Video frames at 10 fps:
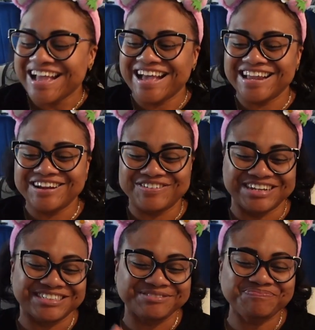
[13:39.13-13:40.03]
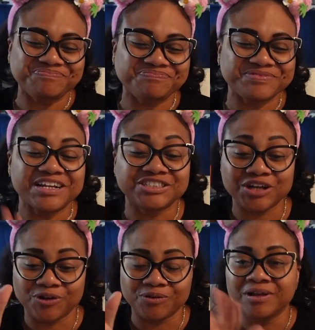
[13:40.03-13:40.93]
Anyways,
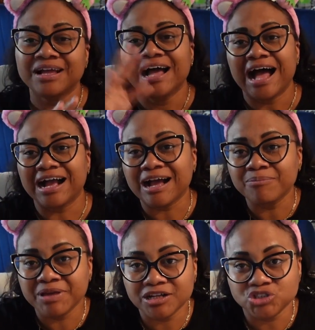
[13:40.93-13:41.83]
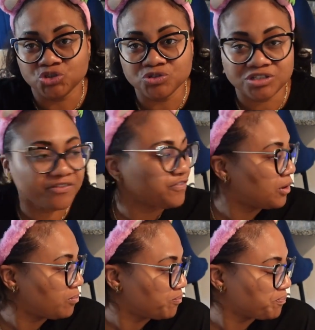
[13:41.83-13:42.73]
so I got me a juicer
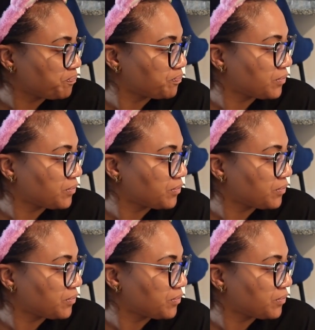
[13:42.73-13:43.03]
from